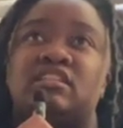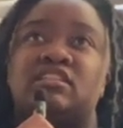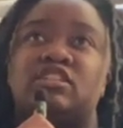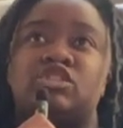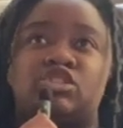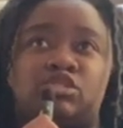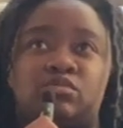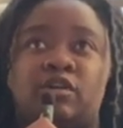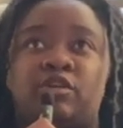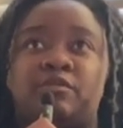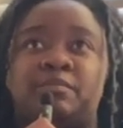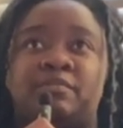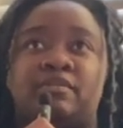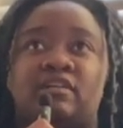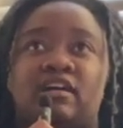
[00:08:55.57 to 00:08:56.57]
the
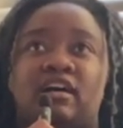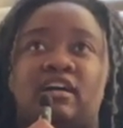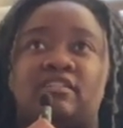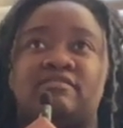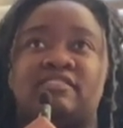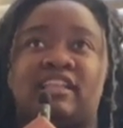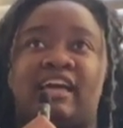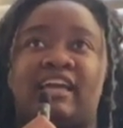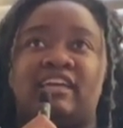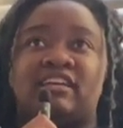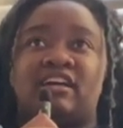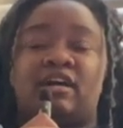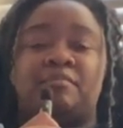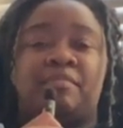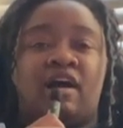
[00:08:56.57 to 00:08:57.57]
trope of
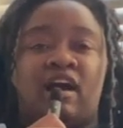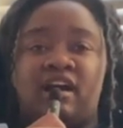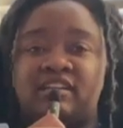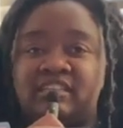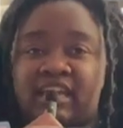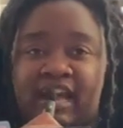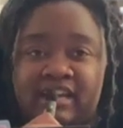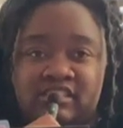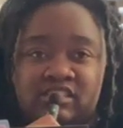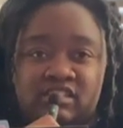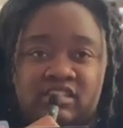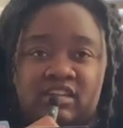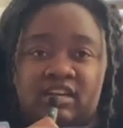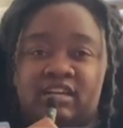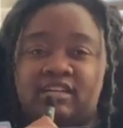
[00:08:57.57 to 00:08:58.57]
a
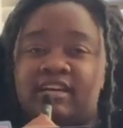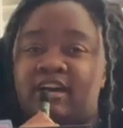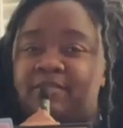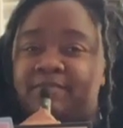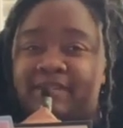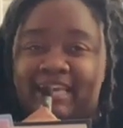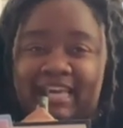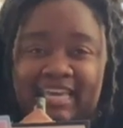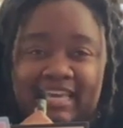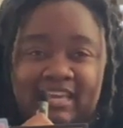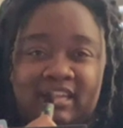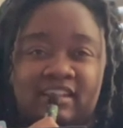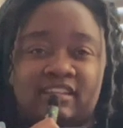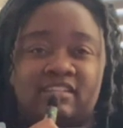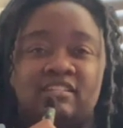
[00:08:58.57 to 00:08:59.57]
podcaster coming
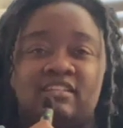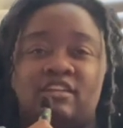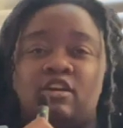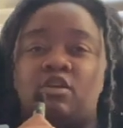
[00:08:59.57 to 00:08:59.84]
in,